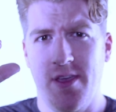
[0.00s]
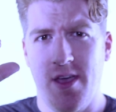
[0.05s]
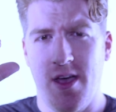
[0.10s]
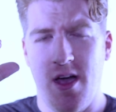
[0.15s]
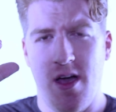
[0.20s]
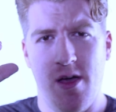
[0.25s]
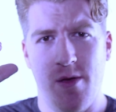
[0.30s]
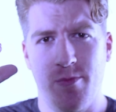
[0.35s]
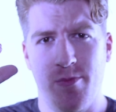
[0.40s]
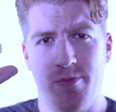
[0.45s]

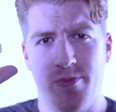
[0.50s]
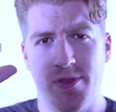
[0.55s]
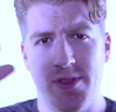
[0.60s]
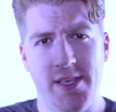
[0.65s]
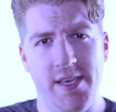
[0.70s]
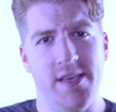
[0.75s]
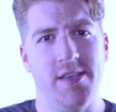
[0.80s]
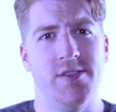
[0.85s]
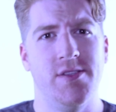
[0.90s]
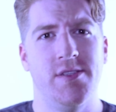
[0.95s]
Um,
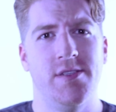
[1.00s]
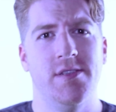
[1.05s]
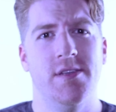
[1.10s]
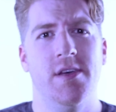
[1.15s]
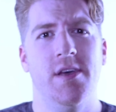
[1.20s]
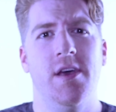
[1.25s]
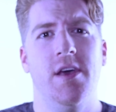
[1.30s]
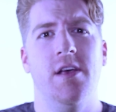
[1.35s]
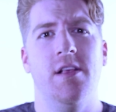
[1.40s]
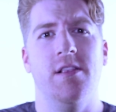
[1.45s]
please
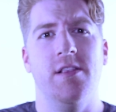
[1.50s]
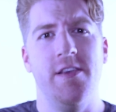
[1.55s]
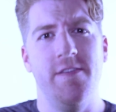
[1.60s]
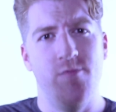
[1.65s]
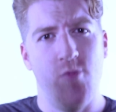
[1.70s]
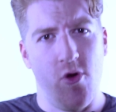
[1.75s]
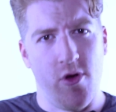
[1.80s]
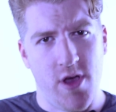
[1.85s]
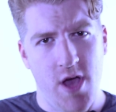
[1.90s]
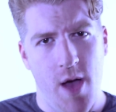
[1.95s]
leave
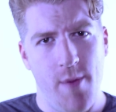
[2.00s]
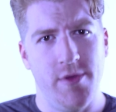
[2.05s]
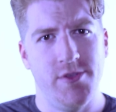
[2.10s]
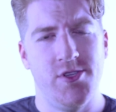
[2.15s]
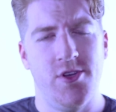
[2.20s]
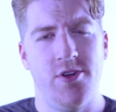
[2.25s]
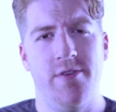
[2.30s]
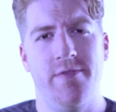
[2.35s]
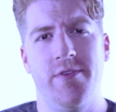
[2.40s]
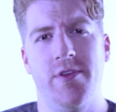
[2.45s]
more comments
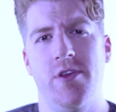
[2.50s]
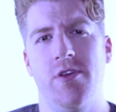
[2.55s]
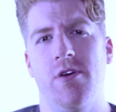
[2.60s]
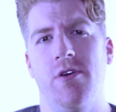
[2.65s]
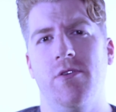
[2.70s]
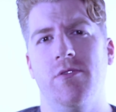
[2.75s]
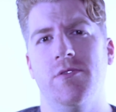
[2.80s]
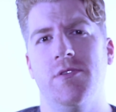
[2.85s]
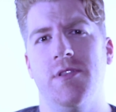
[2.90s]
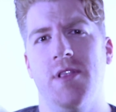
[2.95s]
on our
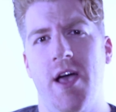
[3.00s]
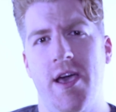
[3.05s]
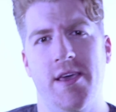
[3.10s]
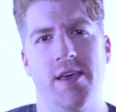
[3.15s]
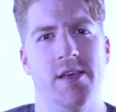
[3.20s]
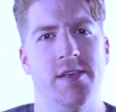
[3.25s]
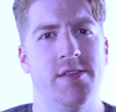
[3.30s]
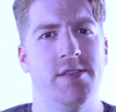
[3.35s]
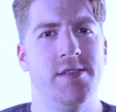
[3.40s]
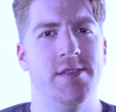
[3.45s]
videos, like
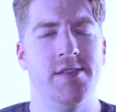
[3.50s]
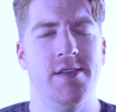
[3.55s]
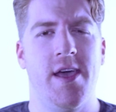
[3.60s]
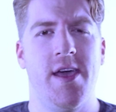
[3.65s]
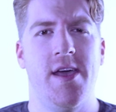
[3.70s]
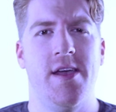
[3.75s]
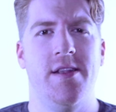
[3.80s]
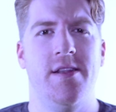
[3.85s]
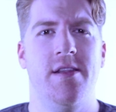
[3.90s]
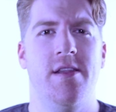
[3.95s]
us,
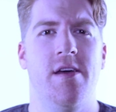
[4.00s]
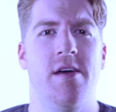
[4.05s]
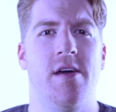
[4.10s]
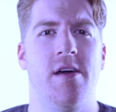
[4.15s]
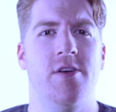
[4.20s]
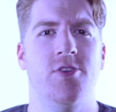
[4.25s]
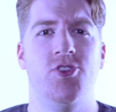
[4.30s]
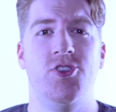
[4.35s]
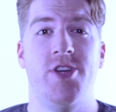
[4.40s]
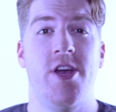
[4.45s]
and
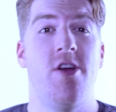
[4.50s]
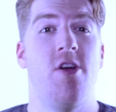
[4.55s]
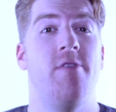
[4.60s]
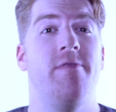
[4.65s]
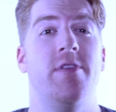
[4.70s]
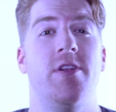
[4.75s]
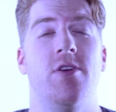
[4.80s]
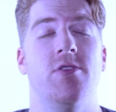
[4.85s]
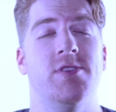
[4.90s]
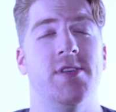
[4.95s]
uh, share our
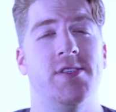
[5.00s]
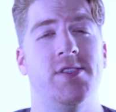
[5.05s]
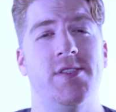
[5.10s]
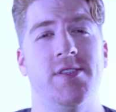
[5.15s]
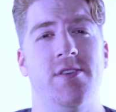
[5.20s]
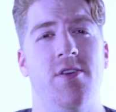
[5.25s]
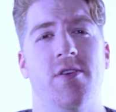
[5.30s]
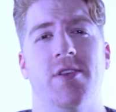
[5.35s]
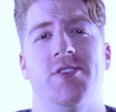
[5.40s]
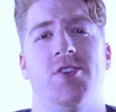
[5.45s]
videos. That's
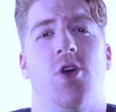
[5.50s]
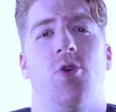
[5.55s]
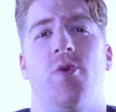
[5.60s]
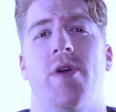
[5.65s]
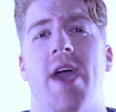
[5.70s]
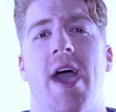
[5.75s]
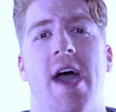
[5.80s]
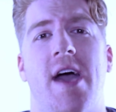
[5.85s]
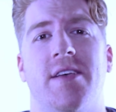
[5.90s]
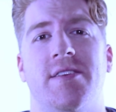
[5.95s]
you know that's all
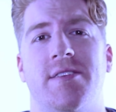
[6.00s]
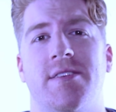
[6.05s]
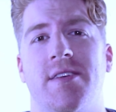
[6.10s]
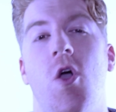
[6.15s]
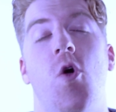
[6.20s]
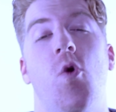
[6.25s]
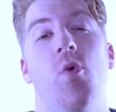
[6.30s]
we ask.